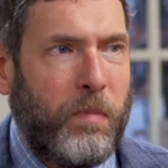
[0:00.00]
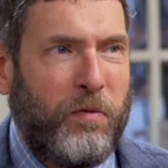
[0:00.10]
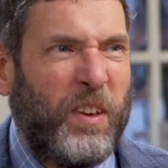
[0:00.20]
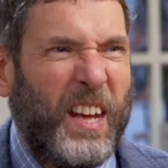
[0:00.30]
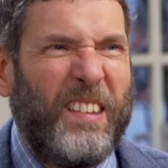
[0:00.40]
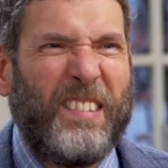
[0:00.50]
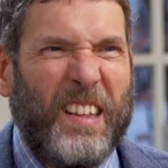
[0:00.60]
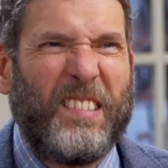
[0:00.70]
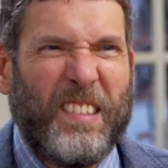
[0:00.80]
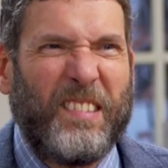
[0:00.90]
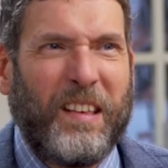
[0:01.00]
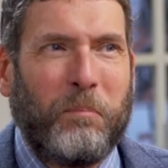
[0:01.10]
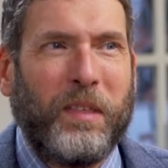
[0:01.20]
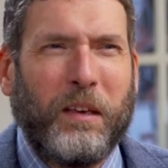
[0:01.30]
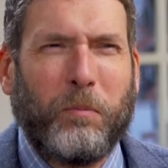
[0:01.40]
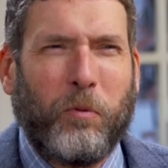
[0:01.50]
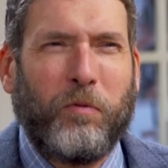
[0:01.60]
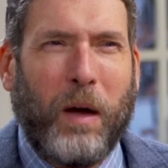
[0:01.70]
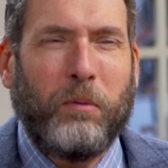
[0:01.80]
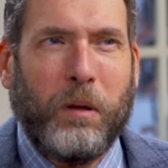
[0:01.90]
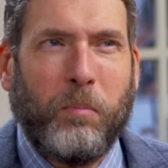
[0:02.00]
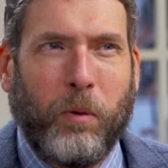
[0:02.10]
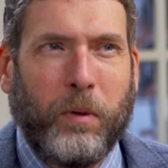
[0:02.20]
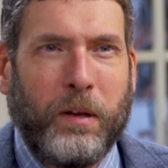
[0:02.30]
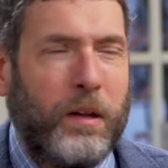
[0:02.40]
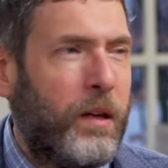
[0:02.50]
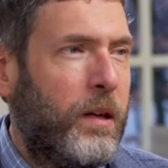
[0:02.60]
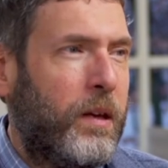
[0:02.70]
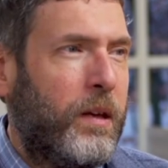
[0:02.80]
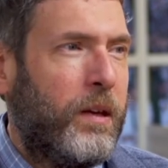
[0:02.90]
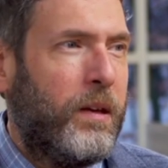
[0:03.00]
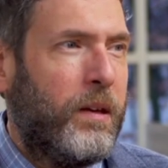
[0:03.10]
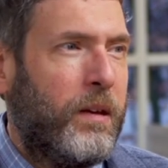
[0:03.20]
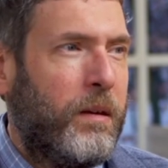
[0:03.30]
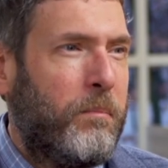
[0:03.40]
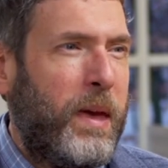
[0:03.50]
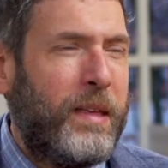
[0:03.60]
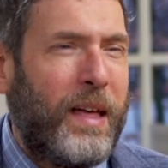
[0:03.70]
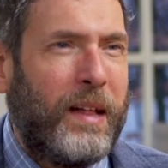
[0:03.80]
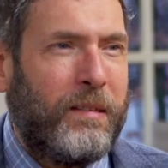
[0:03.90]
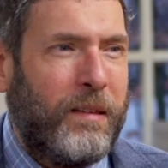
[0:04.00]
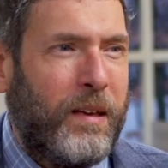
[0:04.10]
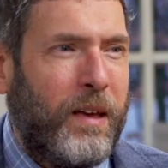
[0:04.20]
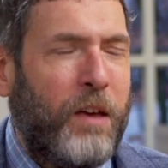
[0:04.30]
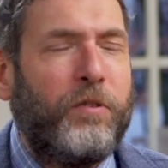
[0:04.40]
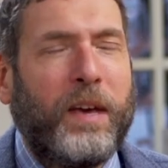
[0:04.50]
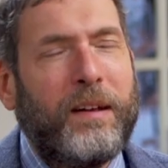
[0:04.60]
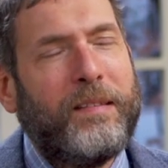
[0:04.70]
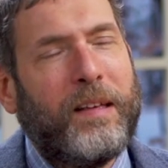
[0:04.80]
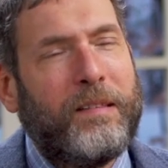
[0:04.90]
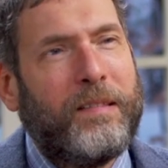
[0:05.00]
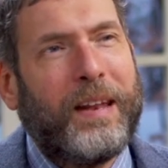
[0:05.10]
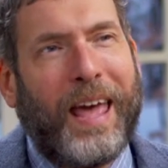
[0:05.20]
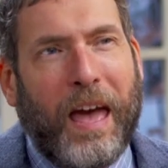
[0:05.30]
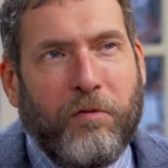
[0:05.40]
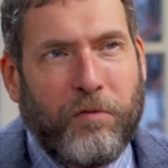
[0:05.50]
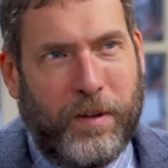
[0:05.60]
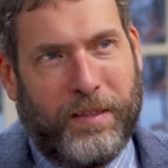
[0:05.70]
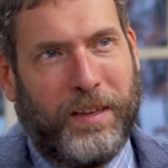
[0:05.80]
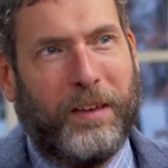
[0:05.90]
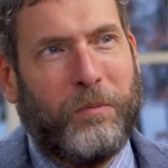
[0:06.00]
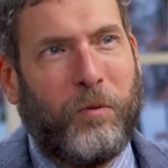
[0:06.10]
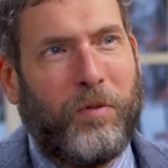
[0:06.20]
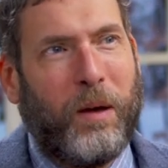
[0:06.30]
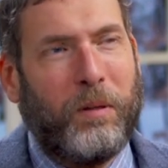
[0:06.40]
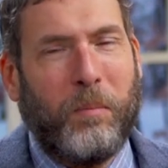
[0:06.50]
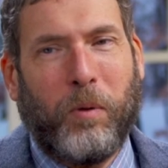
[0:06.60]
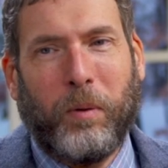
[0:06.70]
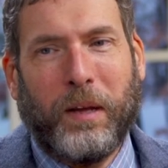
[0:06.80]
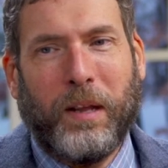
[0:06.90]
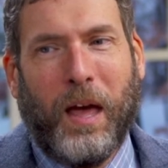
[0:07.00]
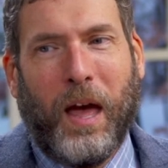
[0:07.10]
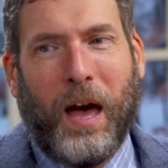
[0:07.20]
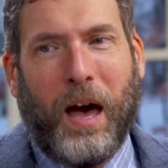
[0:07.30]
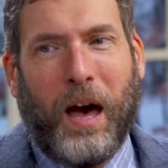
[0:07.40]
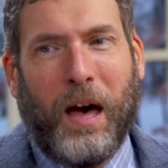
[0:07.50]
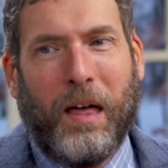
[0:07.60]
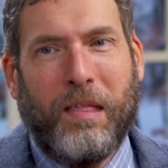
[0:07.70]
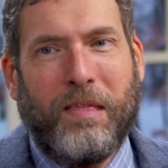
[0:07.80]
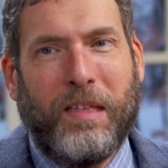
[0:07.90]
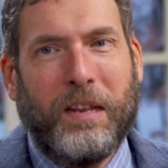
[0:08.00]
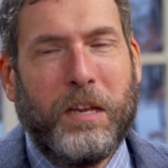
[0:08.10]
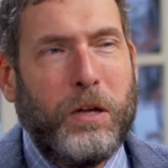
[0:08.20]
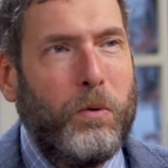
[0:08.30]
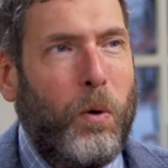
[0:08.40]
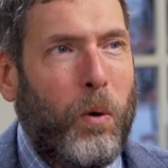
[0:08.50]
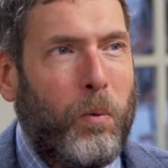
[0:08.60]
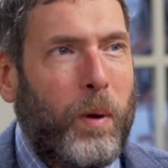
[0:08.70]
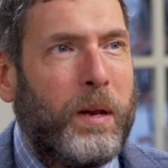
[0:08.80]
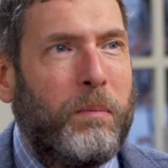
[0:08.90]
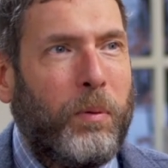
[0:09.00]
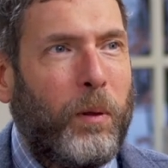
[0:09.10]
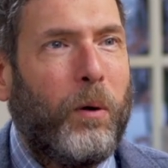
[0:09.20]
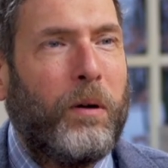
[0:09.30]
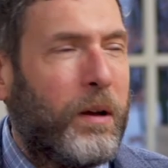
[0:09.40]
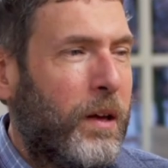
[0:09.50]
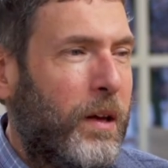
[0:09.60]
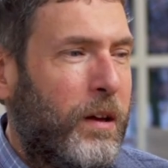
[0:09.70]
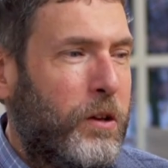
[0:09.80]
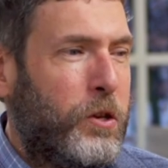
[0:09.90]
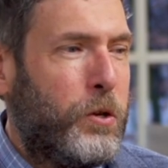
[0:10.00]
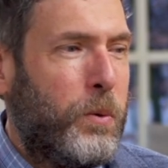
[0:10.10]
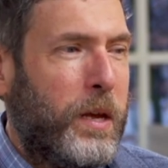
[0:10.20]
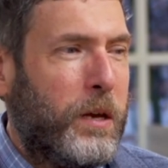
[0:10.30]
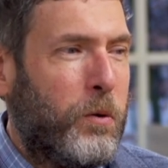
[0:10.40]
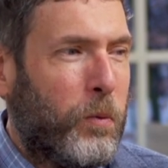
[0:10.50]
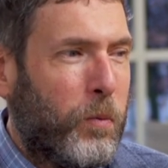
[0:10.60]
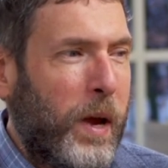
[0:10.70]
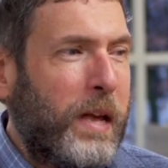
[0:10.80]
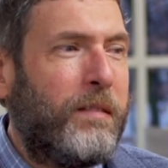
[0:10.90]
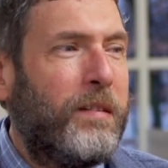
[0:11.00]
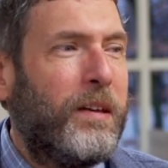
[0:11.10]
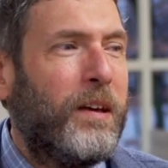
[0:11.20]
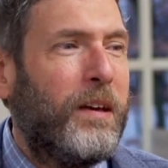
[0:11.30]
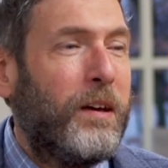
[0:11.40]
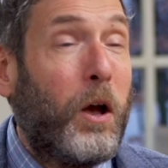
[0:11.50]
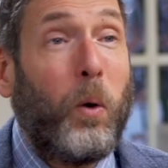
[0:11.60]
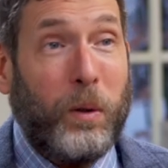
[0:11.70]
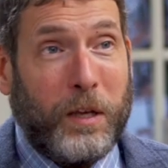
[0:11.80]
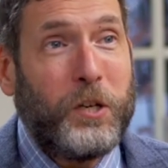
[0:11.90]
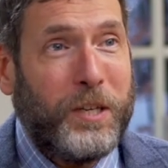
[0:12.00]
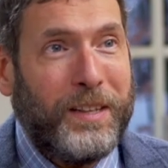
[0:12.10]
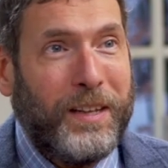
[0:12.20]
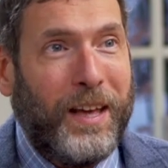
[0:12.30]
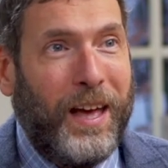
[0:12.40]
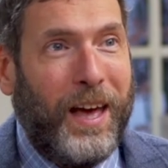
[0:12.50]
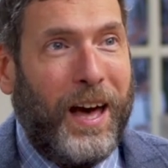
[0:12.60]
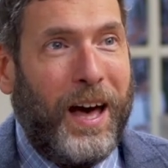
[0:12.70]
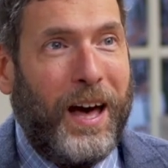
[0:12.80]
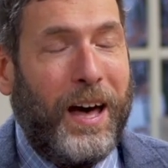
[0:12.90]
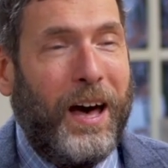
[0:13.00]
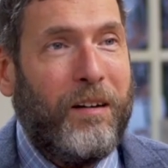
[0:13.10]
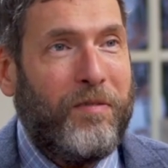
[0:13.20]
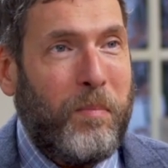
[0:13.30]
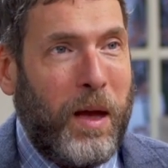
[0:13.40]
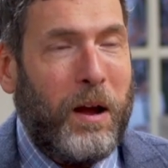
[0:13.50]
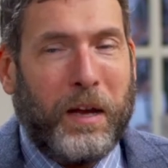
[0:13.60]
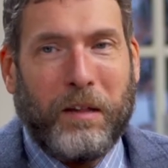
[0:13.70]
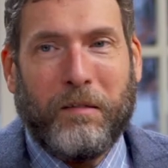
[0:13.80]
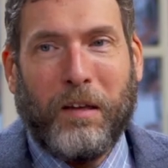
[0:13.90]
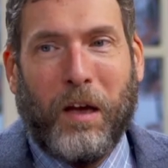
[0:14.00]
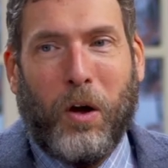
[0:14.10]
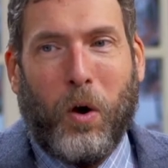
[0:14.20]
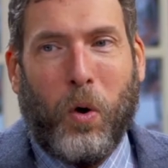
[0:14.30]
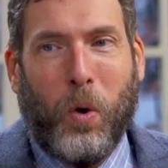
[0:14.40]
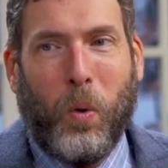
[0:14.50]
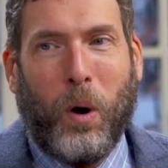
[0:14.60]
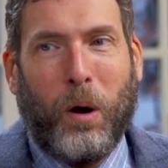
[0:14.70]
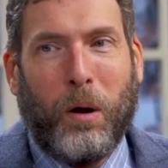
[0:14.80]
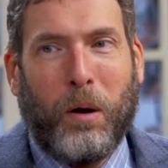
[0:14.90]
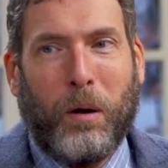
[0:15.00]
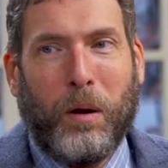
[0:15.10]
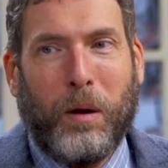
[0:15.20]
if you get a sense that something is profoundly broken, make that if you get a sense that everything is profoundly broken, uh, then you already belong to a great coalition uh, of Americans who are